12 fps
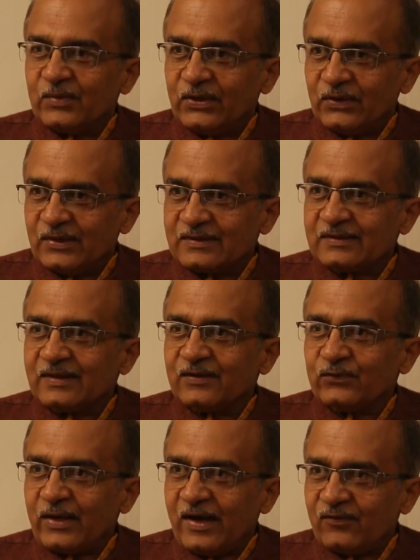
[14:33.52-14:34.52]
Because
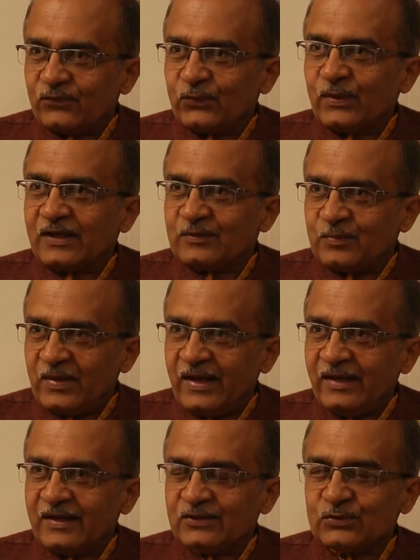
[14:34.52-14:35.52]
they would have to
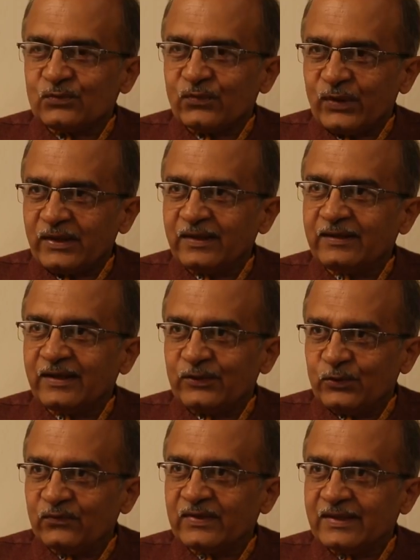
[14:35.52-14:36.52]
explain as to what did
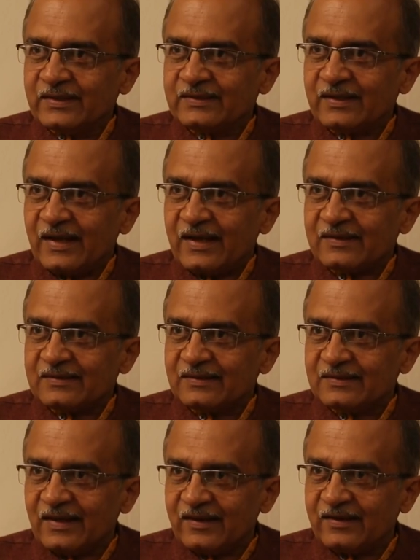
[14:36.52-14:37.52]
they do with this cash,
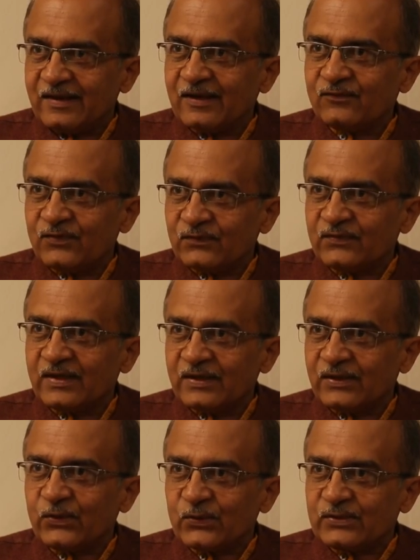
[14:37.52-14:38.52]
this
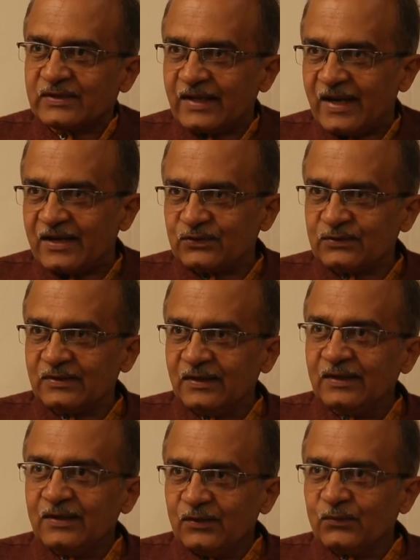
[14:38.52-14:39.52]
115 crores cash,
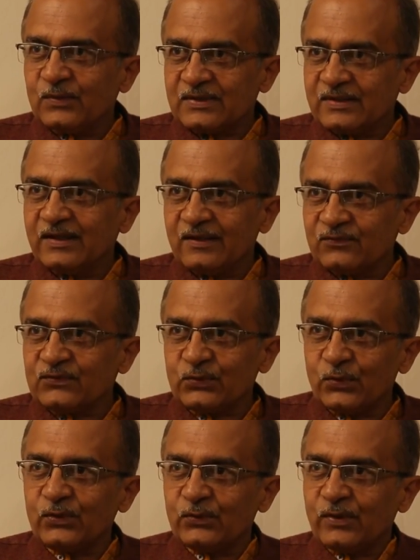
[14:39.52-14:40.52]
which they have
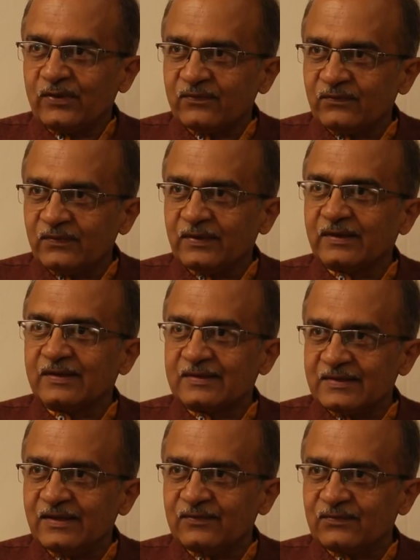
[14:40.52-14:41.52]
shown to have
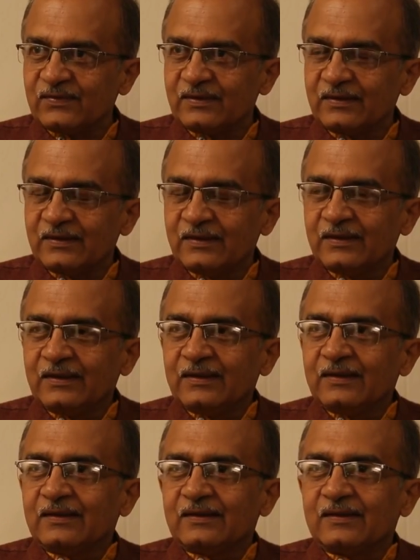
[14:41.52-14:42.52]
received.
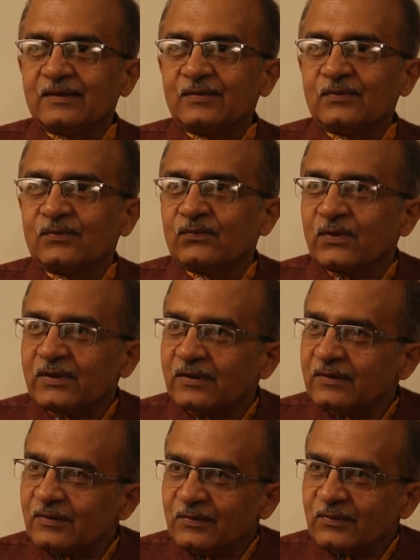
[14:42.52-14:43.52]
What
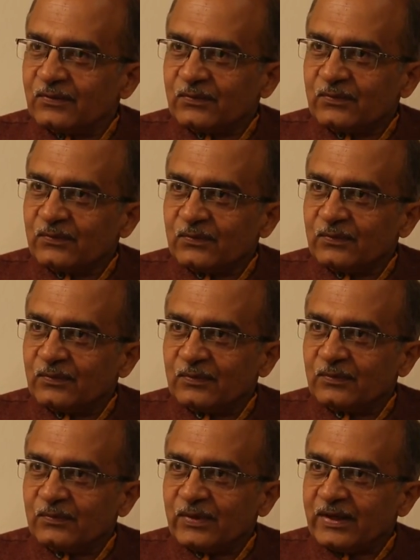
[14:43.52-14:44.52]

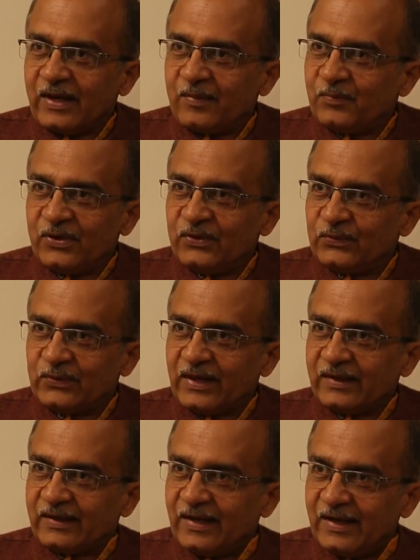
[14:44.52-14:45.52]
happened to
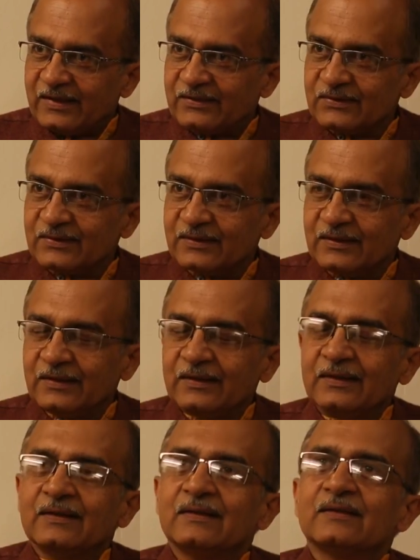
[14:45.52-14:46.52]
that cash?
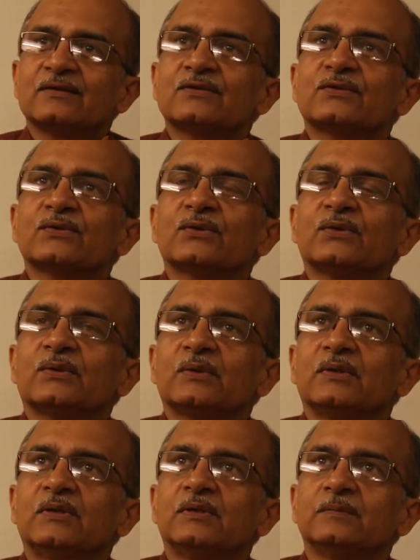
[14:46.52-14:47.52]
So